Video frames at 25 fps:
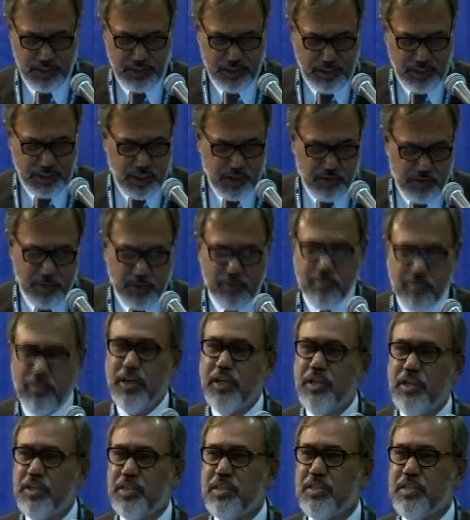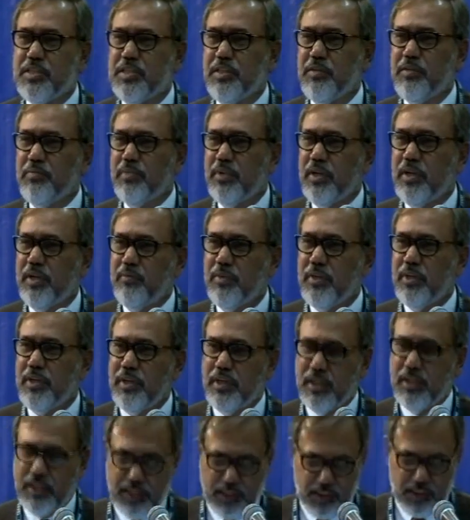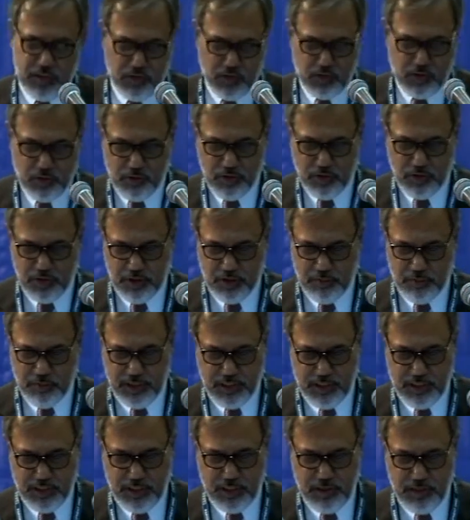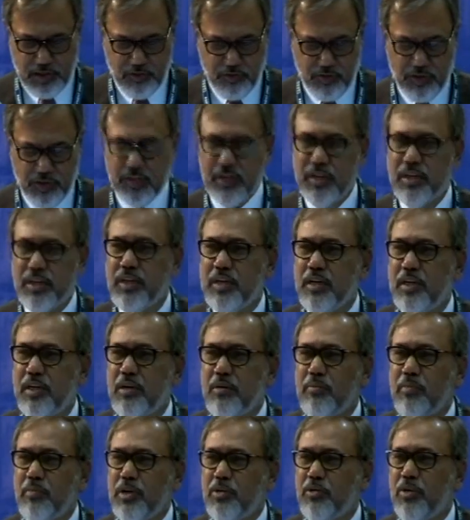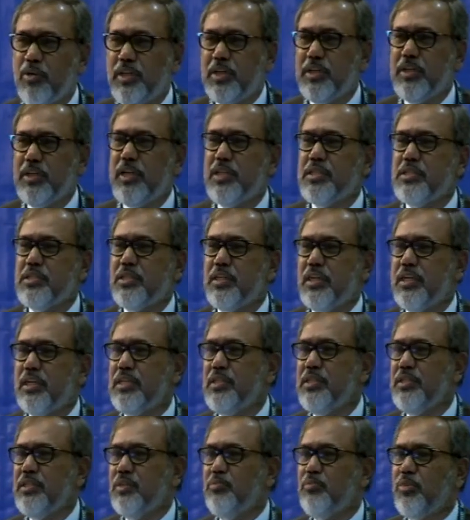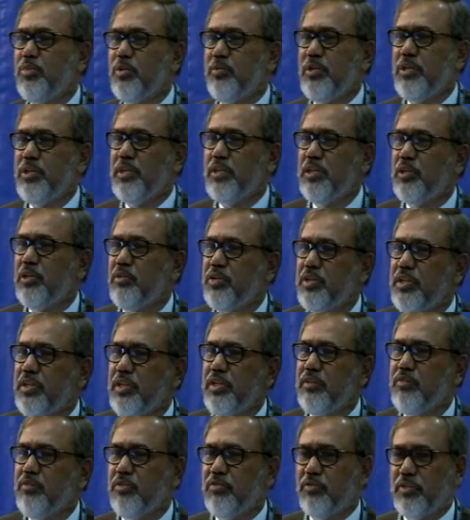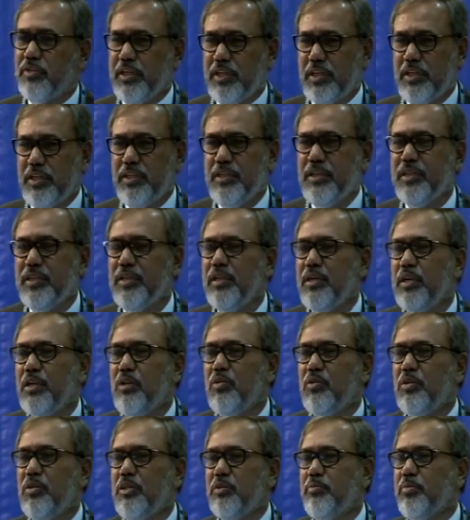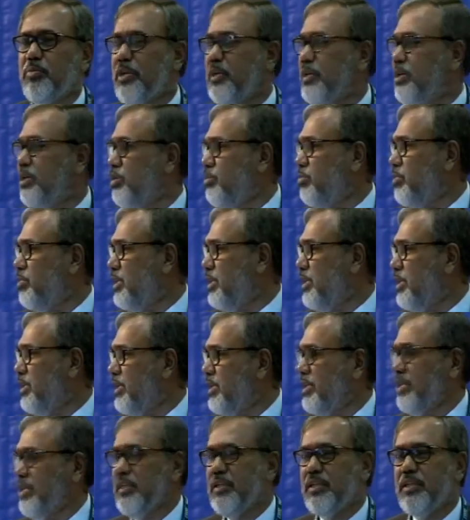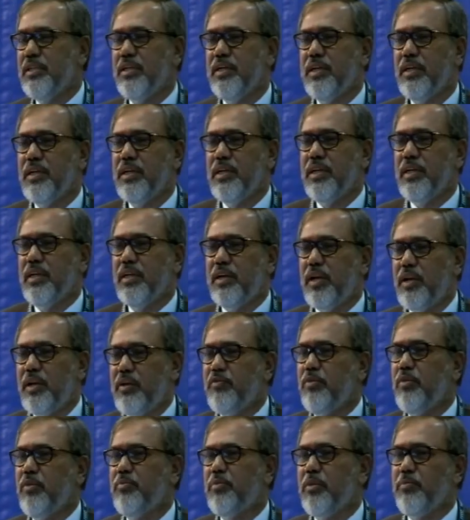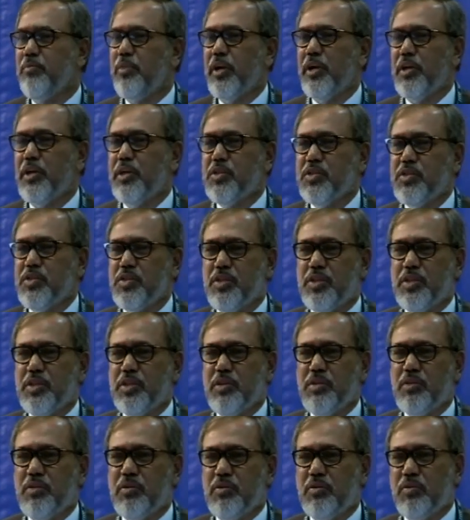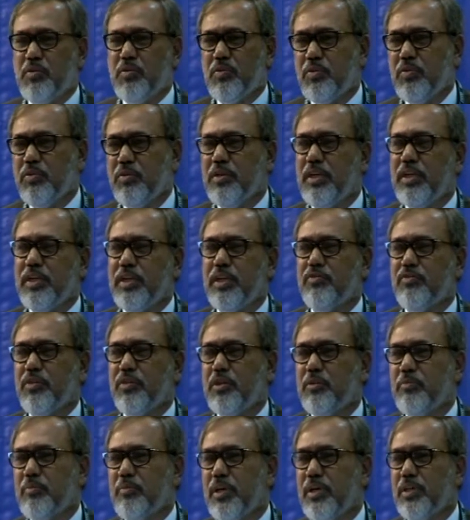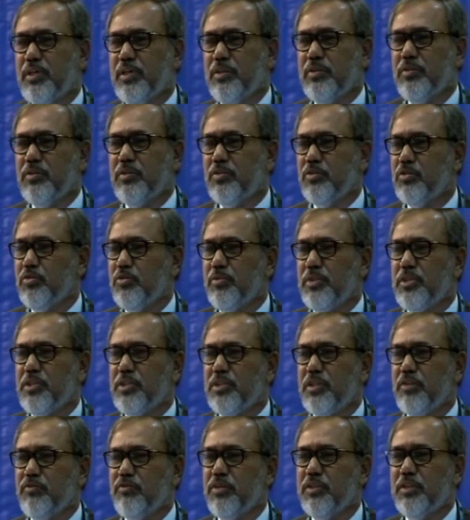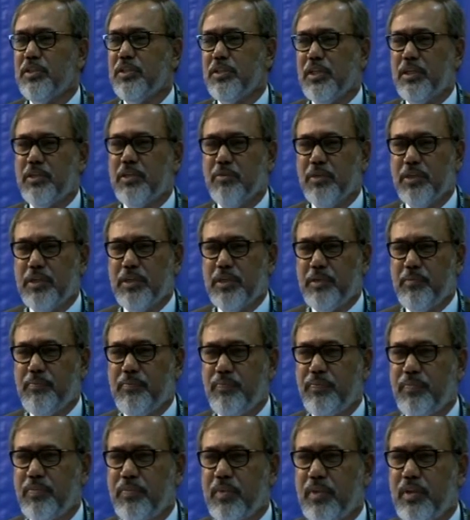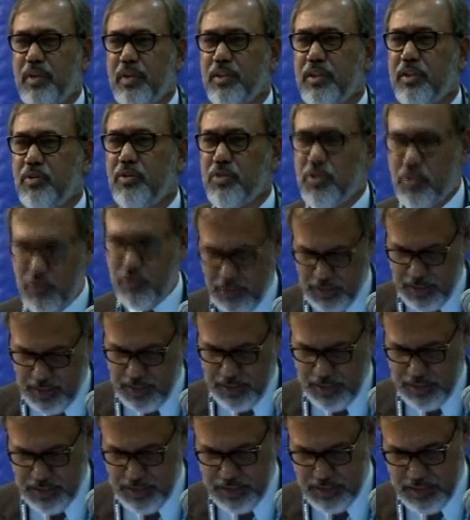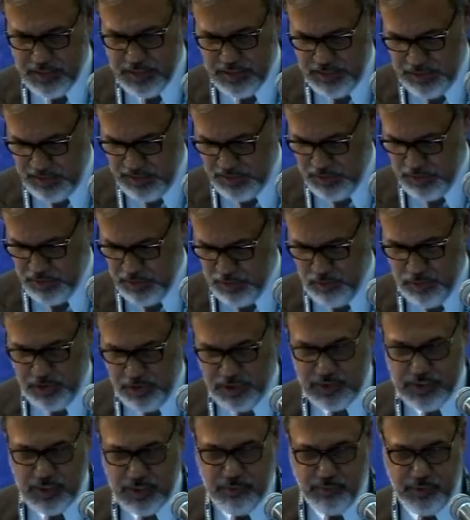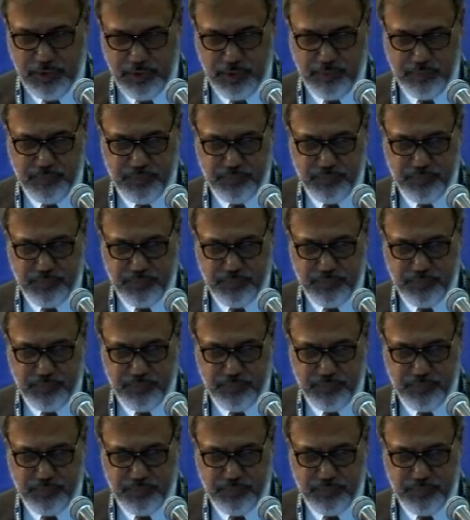That has been very intensive. I mean, let's not go through the very detail of it. But what it has does, it provided a continuum of care which a pregnant woman needed right from the pregnancy to like after a month or 2 months after the delivery. And that was quite intense, and see what has happened.